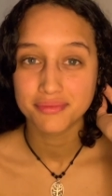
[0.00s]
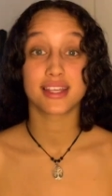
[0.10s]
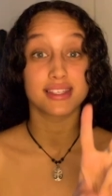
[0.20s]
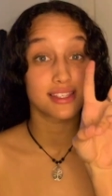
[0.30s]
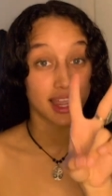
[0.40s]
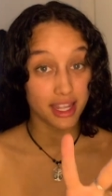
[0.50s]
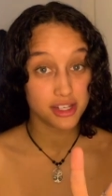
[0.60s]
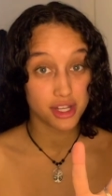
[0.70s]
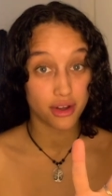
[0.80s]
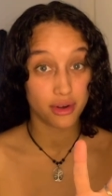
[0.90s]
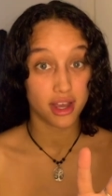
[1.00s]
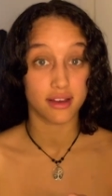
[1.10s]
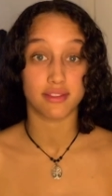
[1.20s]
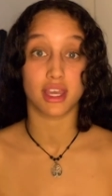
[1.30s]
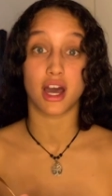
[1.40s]
Second don't
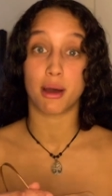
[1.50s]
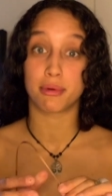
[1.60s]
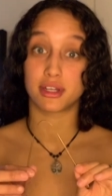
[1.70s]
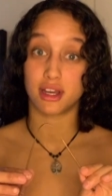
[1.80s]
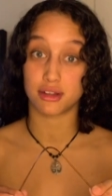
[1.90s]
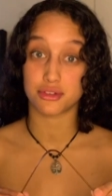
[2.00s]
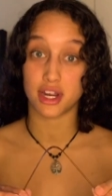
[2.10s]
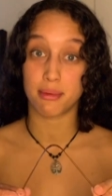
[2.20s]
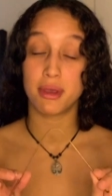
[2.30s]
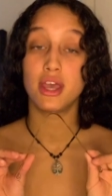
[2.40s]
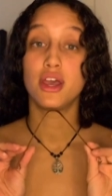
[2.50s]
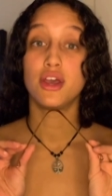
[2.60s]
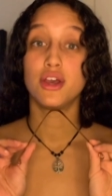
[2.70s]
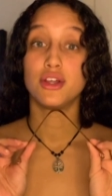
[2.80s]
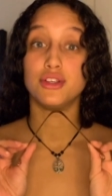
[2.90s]
of the copper tongue scrape,
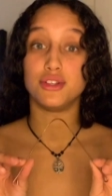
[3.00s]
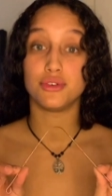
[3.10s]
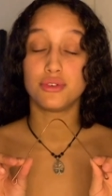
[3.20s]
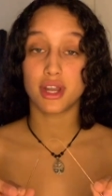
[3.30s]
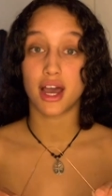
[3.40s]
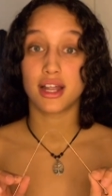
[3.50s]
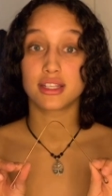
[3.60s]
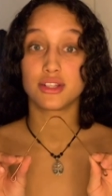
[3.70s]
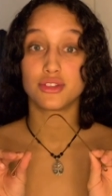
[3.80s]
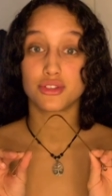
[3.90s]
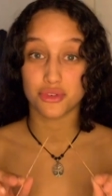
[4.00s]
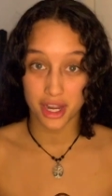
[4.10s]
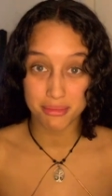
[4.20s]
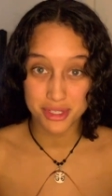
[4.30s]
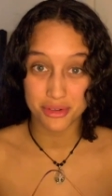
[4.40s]
do not
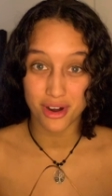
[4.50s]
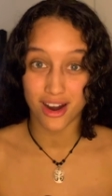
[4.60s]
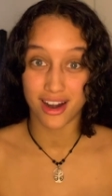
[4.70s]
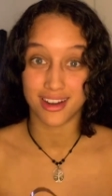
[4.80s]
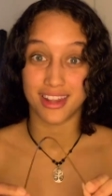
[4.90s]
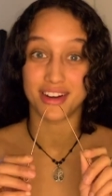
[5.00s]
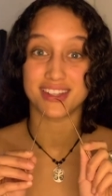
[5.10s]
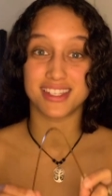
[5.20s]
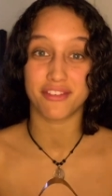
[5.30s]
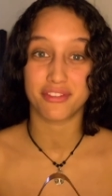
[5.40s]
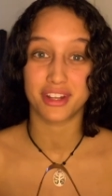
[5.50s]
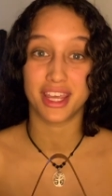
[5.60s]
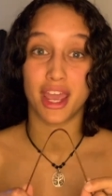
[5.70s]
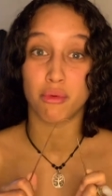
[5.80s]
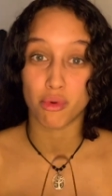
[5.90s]
scrape too hard. There is
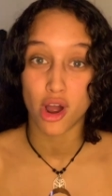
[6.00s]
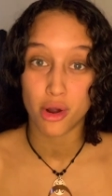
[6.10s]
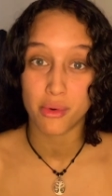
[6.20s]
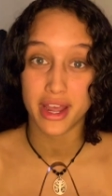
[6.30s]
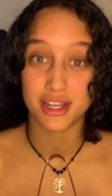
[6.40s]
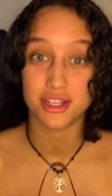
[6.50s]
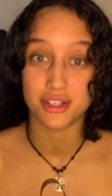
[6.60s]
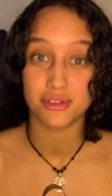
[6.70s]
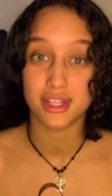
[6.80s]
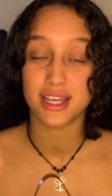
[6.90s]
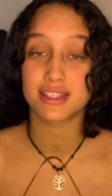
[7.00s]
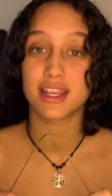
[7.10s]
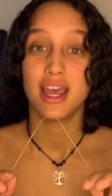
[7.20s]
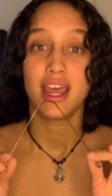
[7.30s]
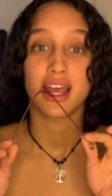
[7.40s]
definitely a wrong way to do this.
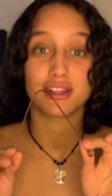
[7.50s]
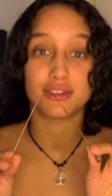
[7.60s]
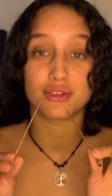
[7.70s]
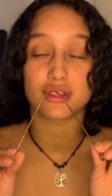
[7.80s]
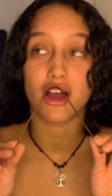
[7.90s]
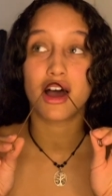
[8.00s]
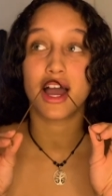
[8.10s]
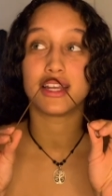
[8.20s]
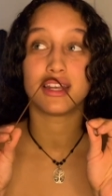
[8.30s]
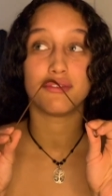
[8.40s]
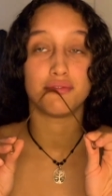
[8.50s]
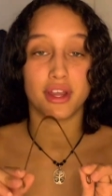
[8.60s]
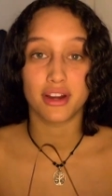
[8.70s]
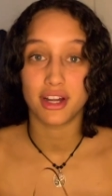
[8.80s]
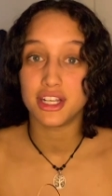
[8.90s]
As you saw, I did it
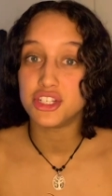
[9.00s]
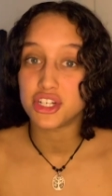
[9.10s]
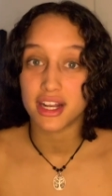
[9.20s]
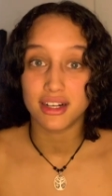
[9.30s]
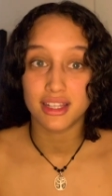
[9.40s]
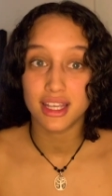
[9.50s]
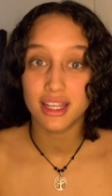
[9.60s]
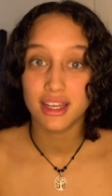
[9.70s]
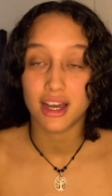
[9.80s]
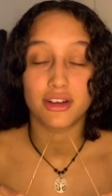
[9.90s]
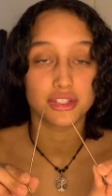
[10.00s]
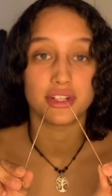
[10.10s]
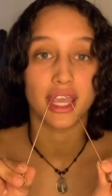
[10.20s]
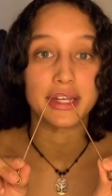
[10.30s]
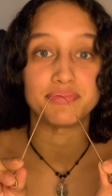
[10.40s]
very gently. I'll do it
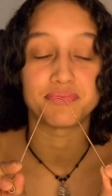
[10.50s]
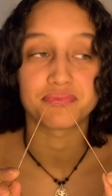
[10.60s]
again.